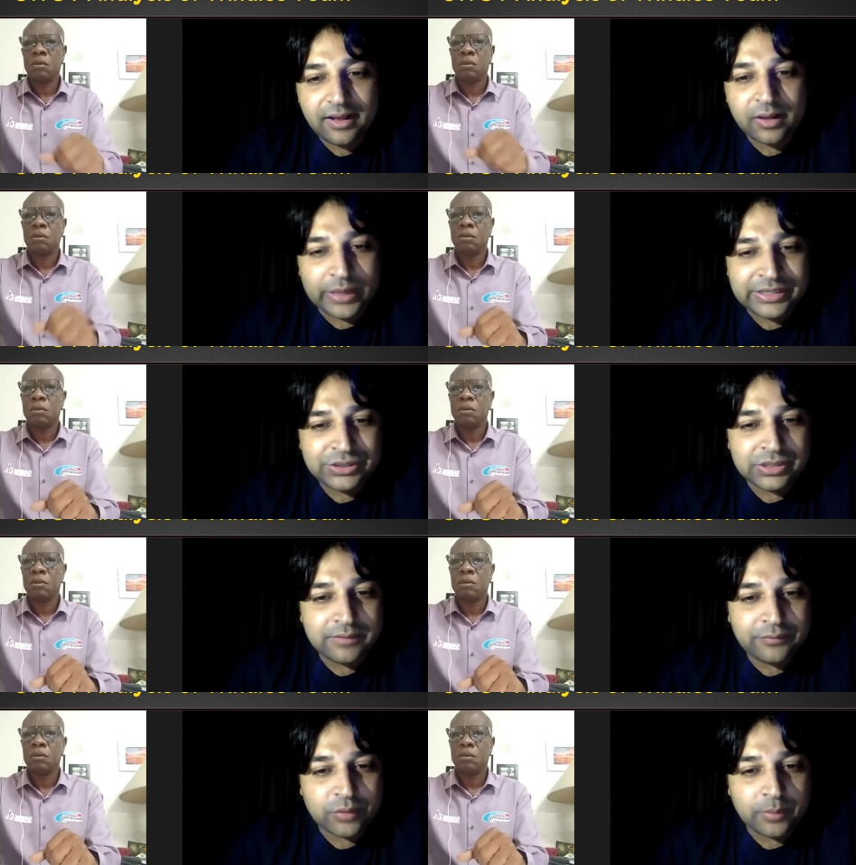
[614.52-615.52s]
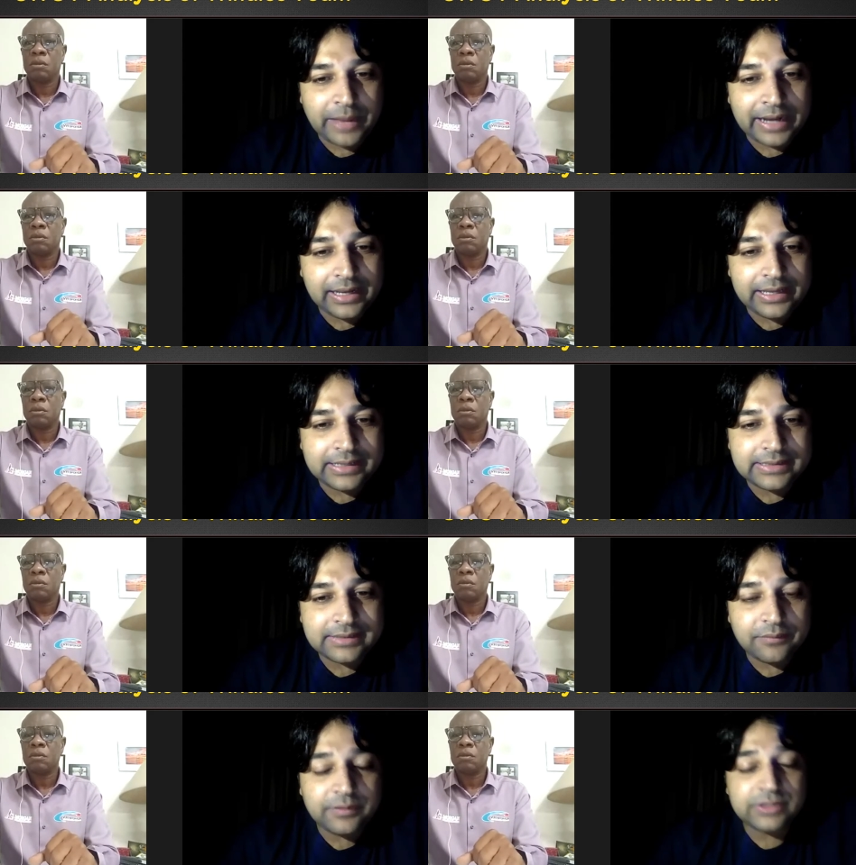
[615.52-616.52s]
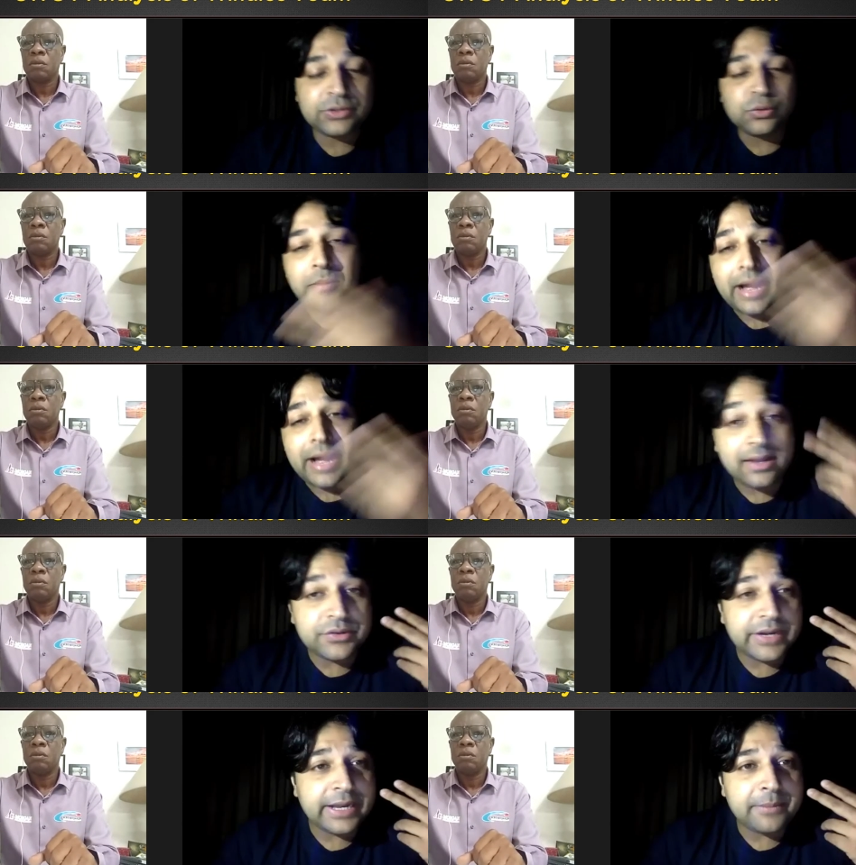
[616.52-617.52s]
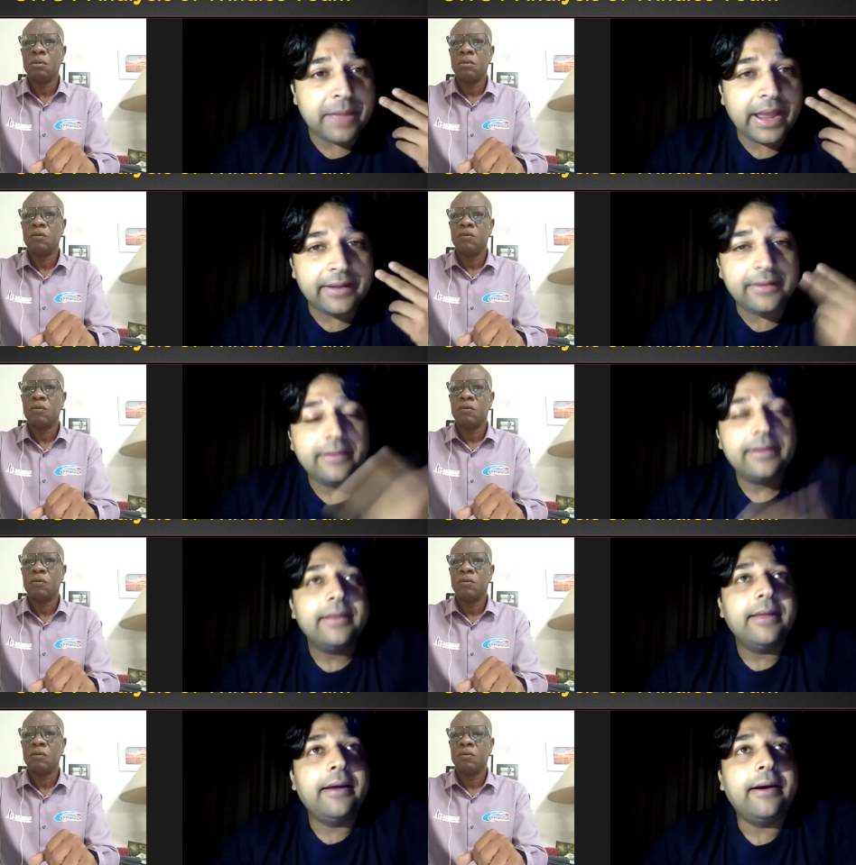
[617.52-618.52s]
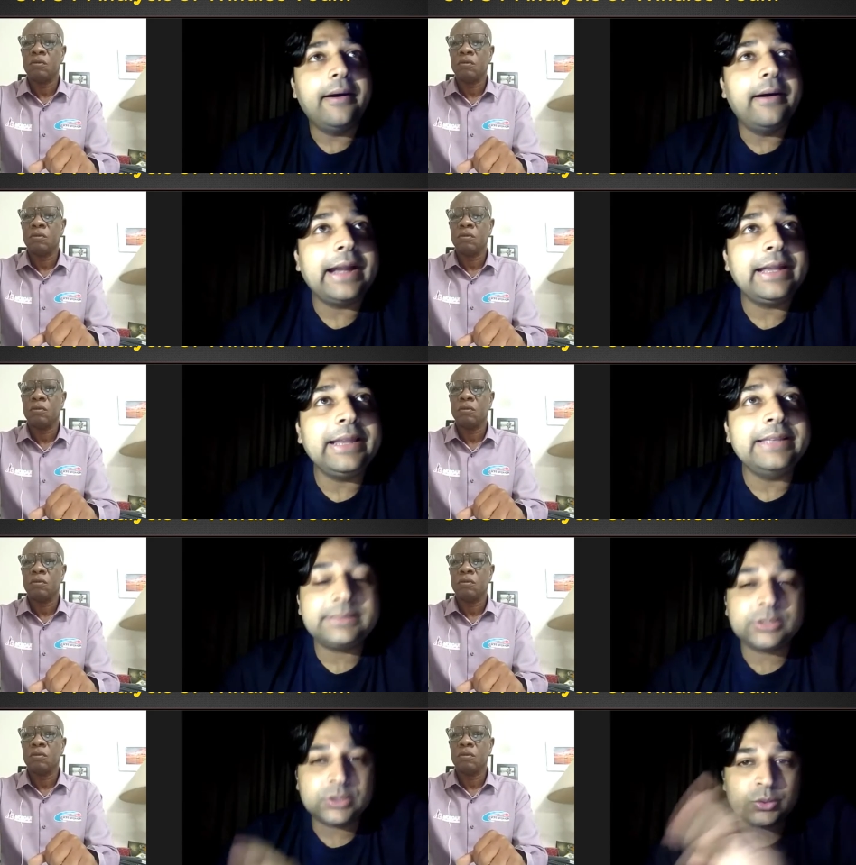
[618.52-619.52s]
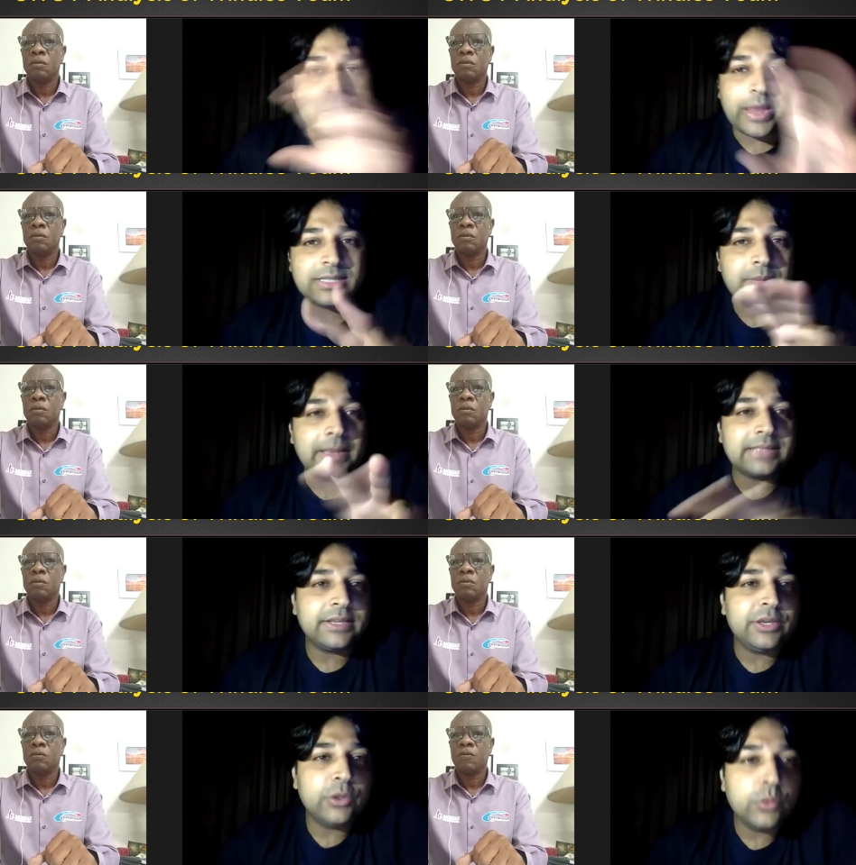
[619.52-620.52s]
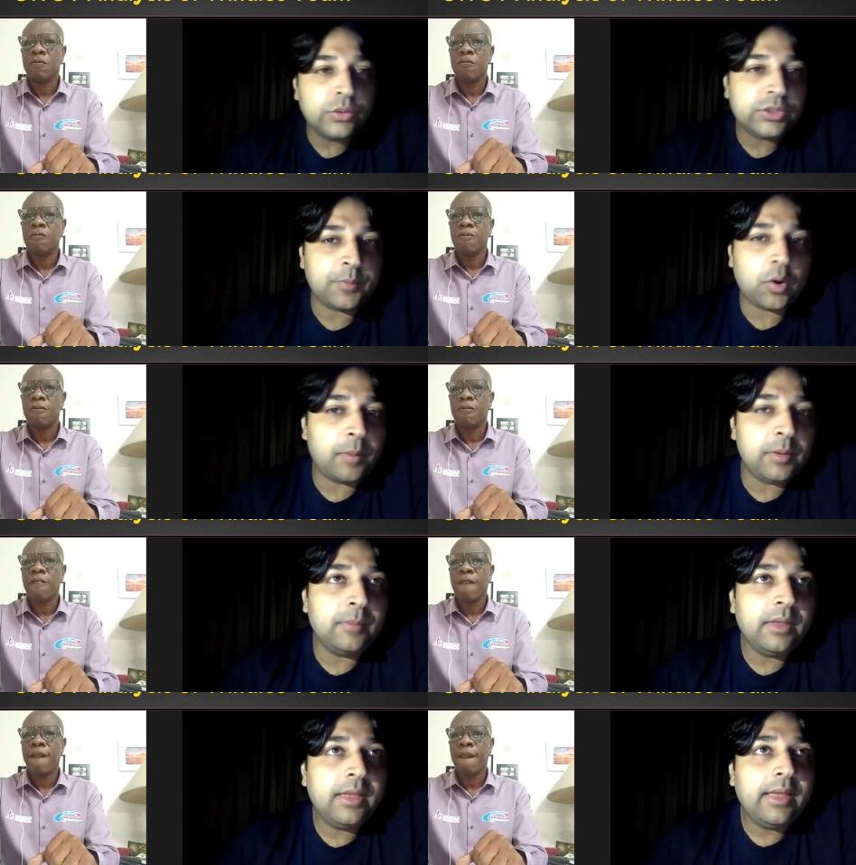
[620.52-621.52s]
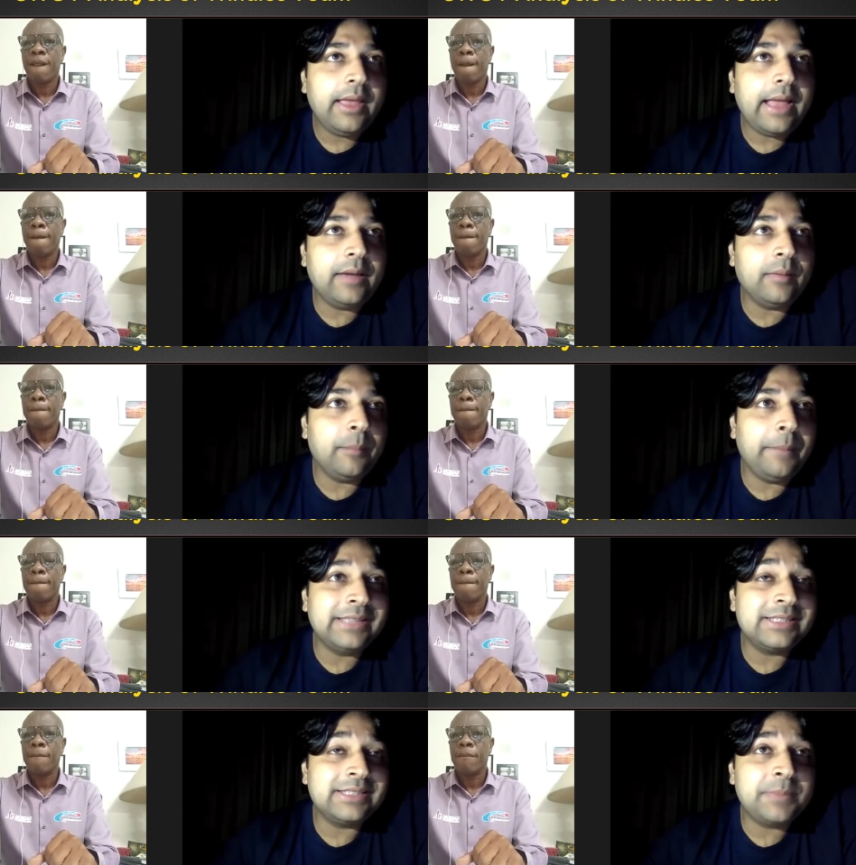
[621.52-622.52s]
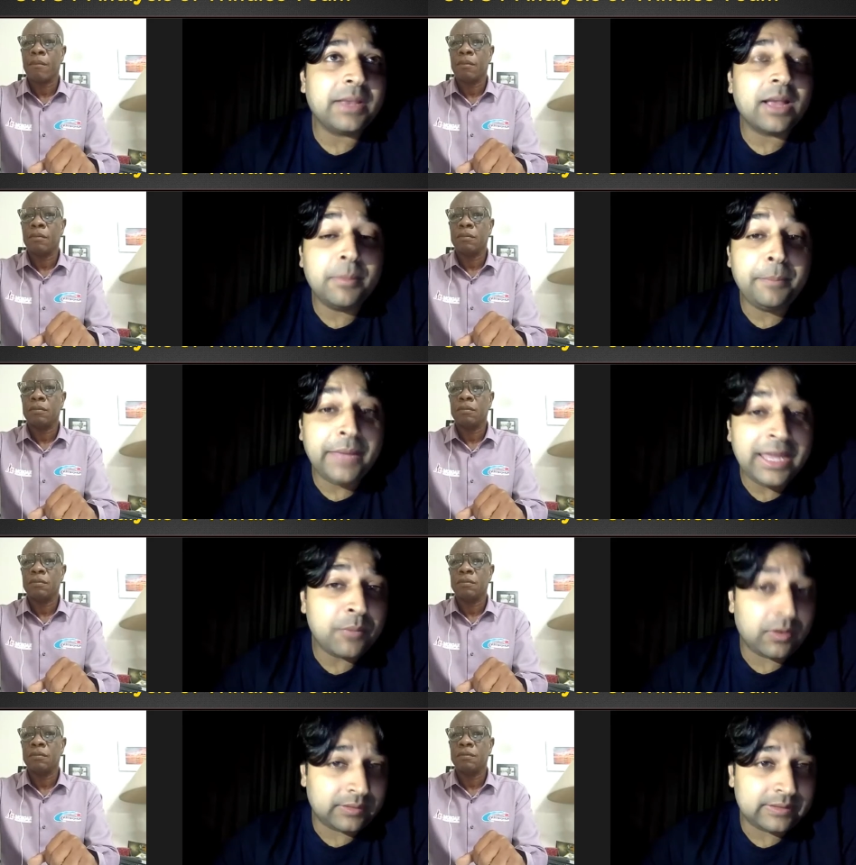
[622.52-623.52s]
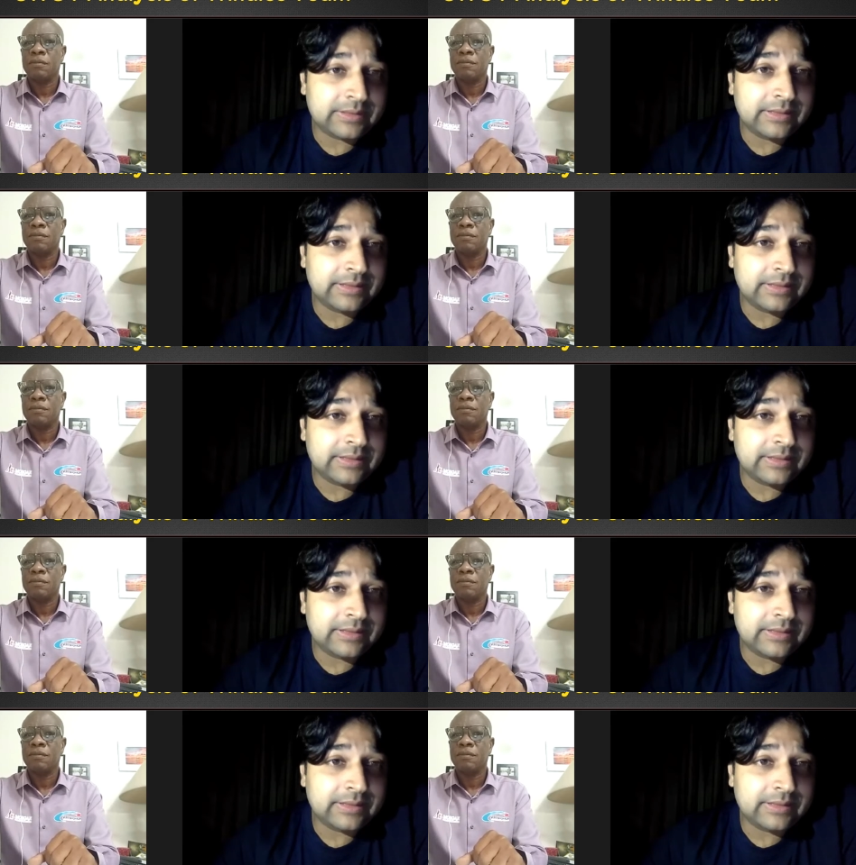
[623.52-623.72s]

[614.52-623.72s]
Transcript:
Speaker 1: question from, at least, which to my untrained mind, at least squares up as a huge problem and may just become a behemoth.